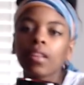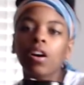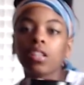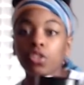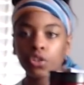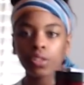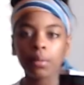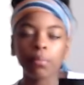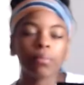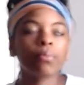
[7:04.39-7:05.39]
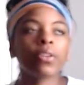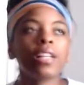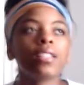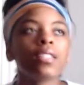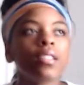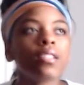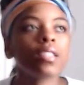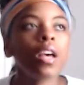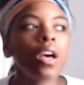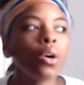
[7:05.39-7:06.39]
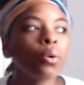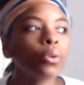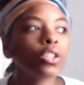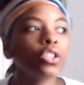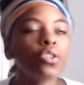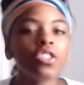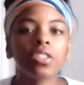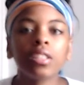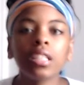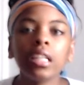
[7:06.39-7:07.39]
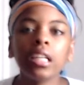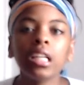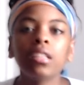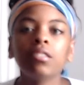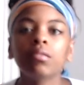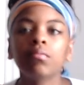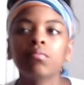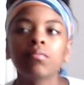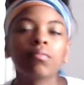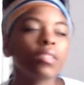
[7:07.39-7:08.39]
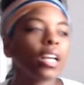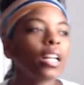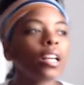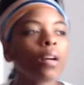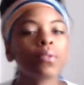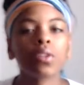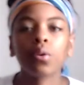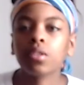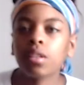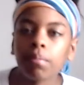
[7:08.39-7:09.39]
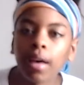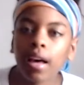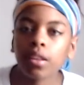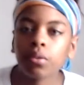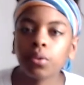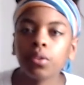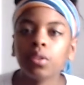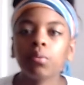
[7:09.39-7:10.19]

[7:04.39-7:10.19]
a stream, for instance, we're usually getting up to go to the bathroom.